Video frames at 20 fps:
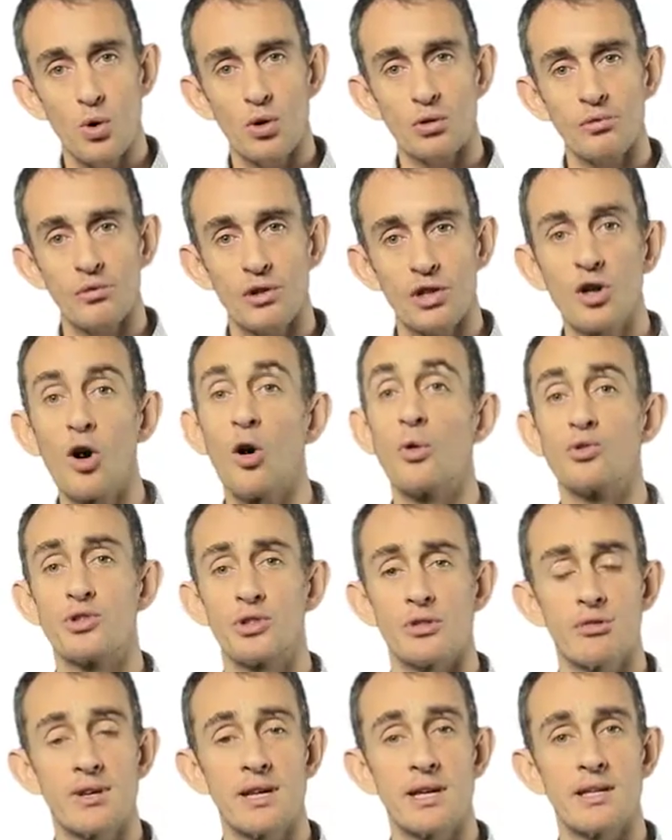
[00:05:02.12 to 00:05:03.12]
what
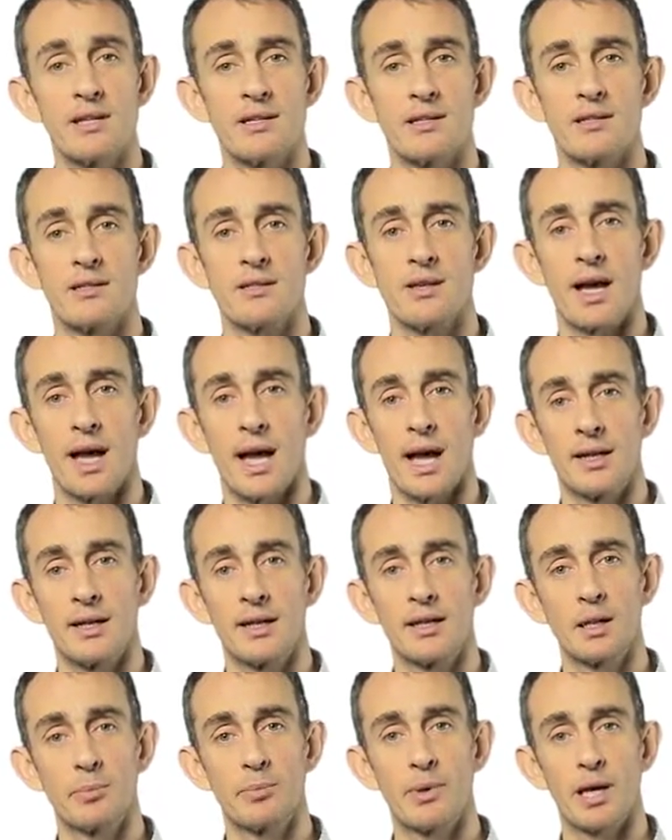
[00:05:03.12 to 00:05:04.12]
culture is, and a
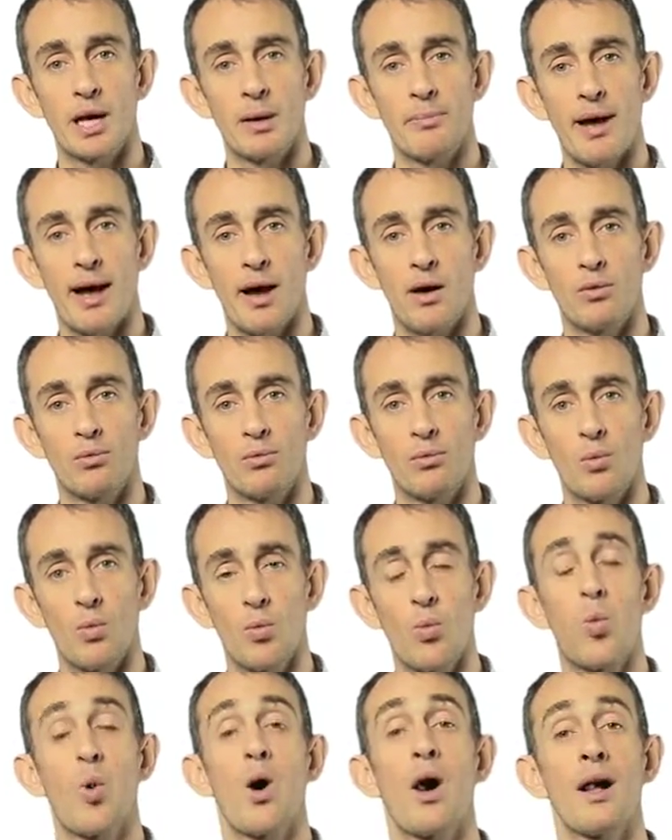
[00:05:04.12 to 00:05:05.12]
little bit about
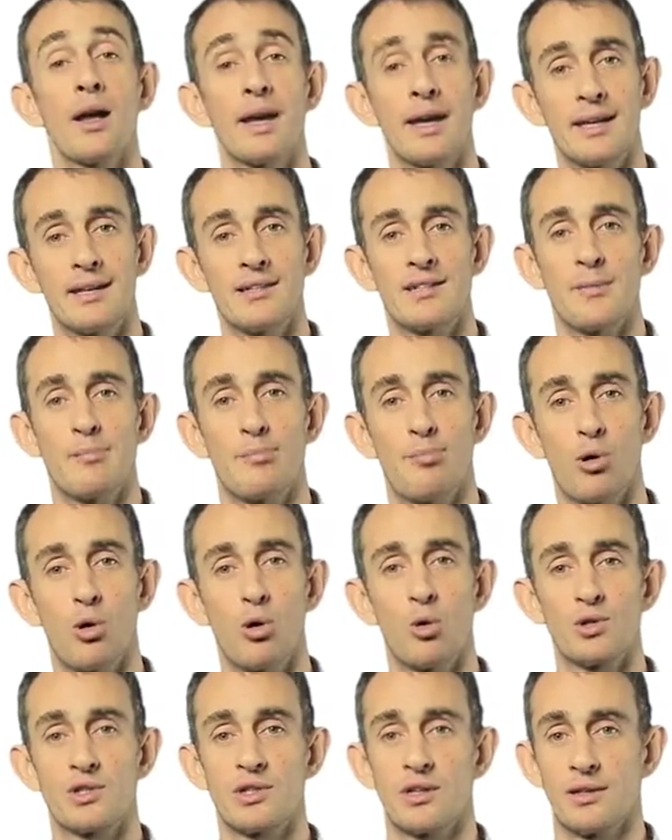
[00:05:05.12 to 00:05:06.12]
why it is
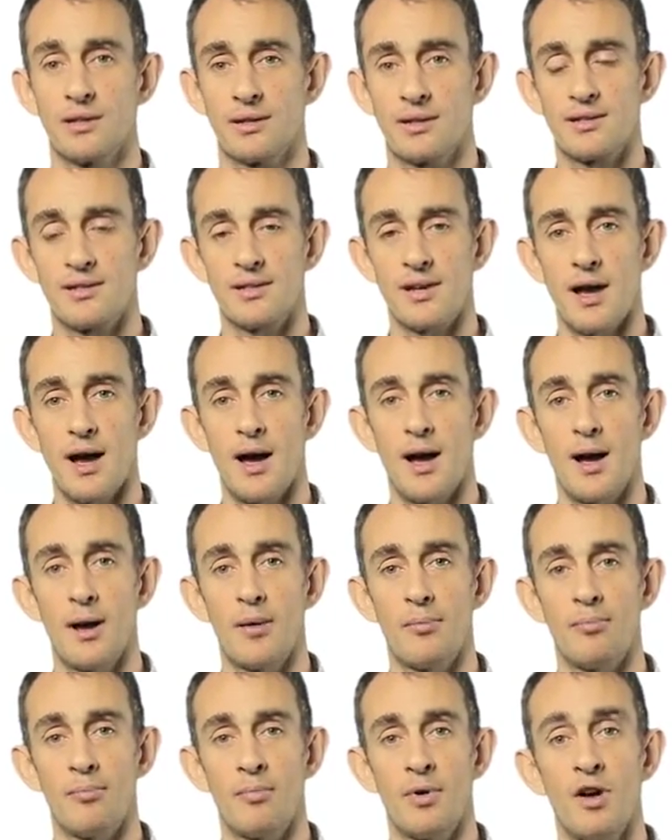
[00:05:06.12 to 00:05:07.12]
important
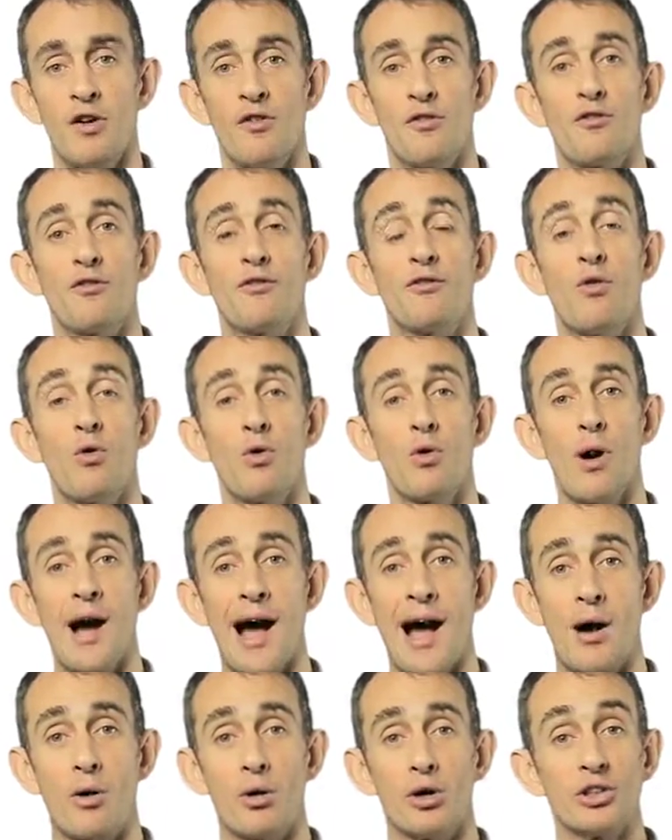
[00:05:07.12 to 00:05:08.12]
for
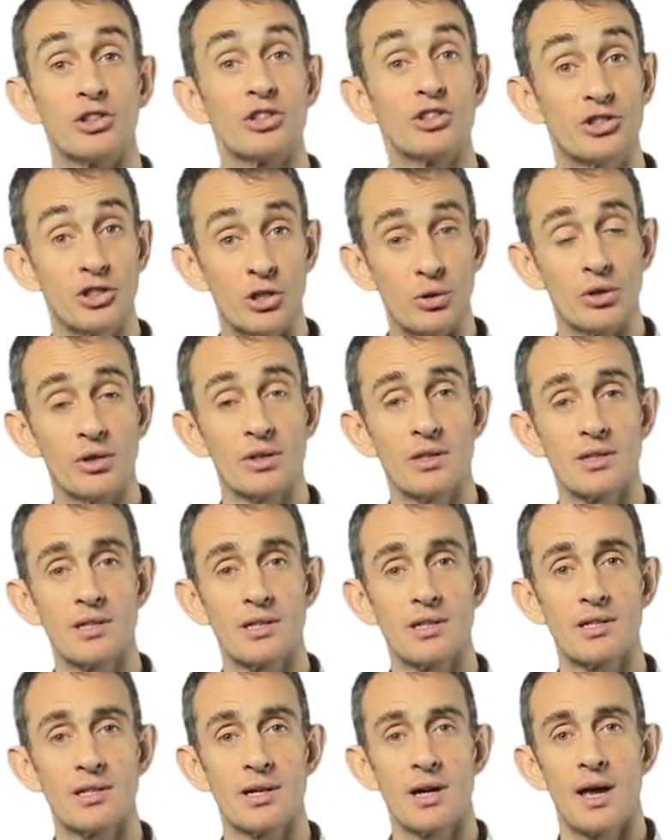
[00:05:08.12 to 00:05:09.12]
our
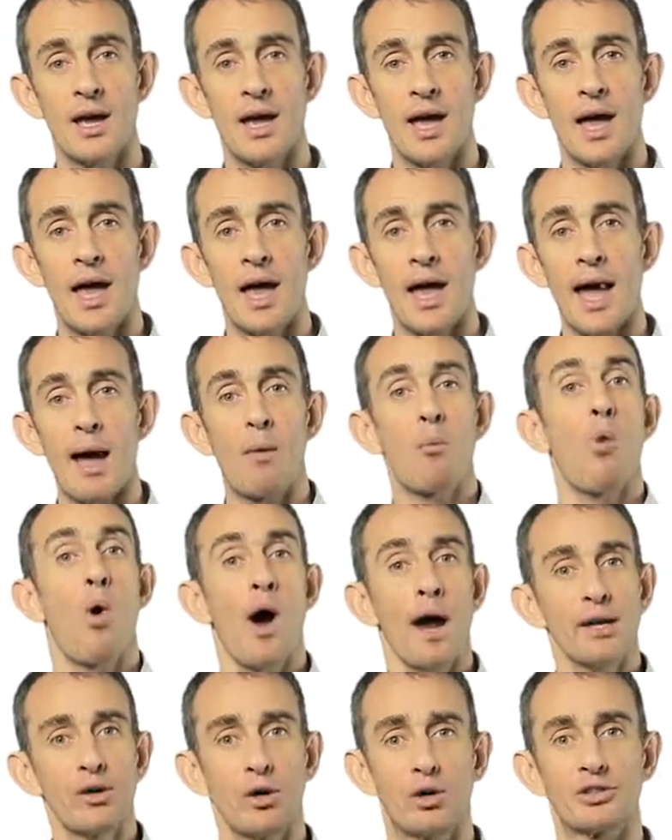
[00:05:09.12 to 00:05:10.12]
students, and
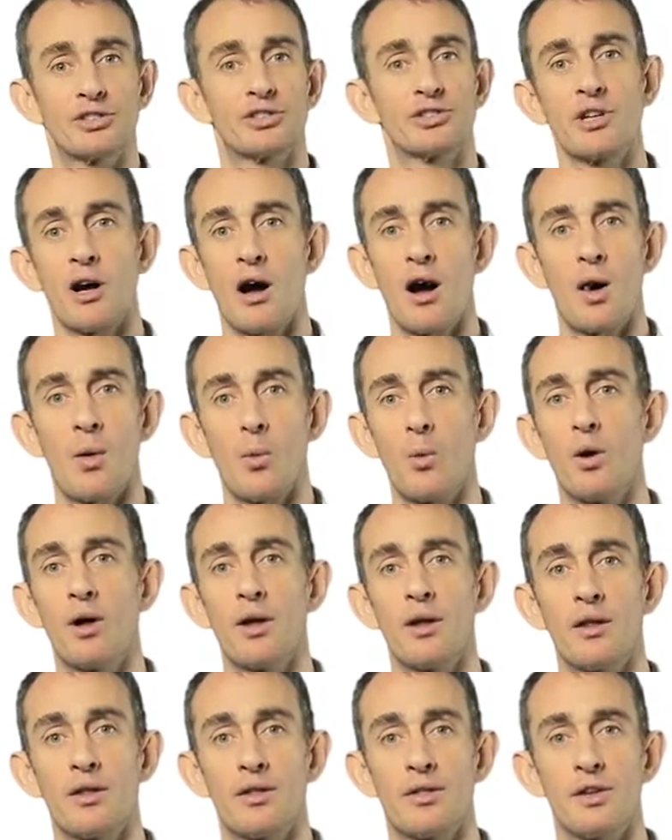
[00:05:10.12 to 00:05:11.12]
why not start
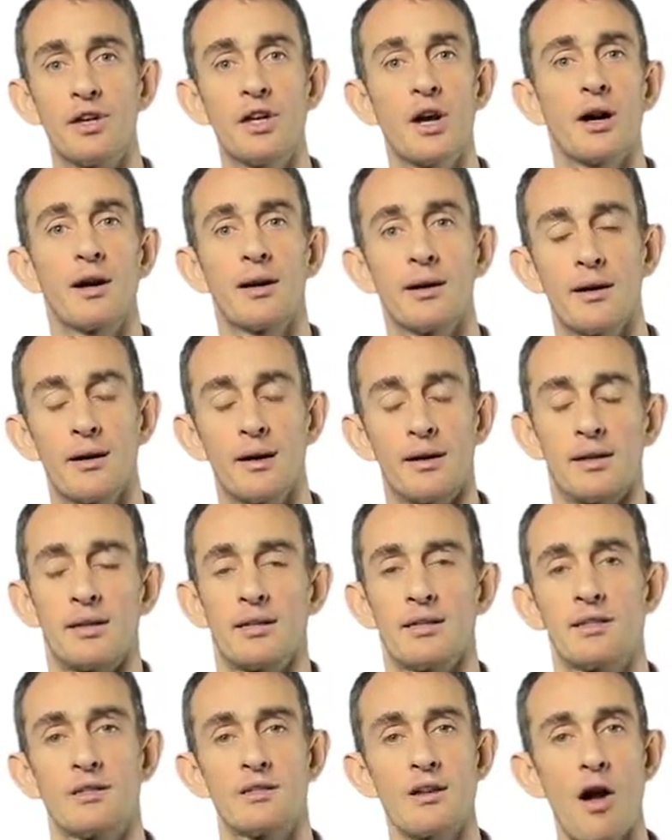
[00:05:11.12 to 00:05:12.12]
with young
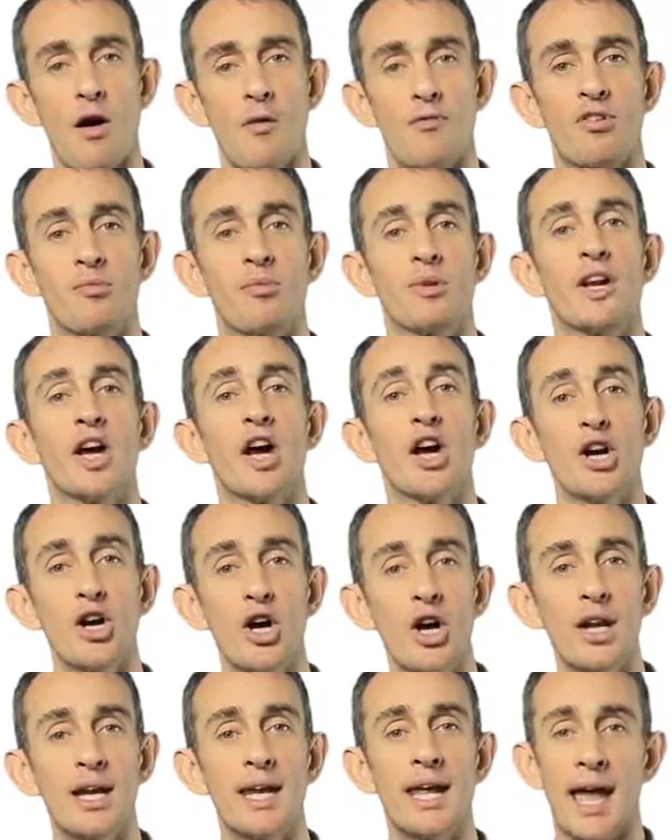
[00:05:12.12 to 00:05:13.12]
learners. Start from an
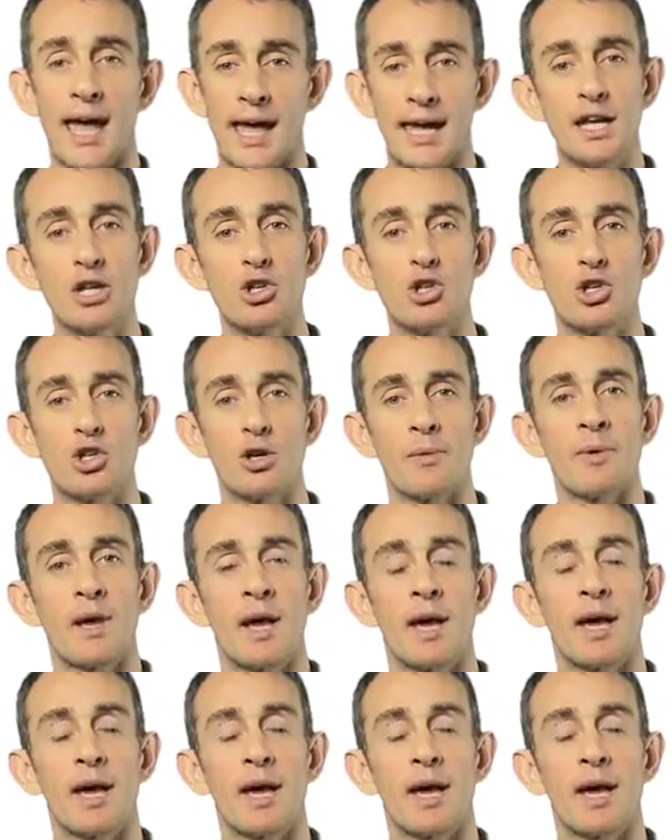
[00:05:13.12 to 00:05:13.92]
early age,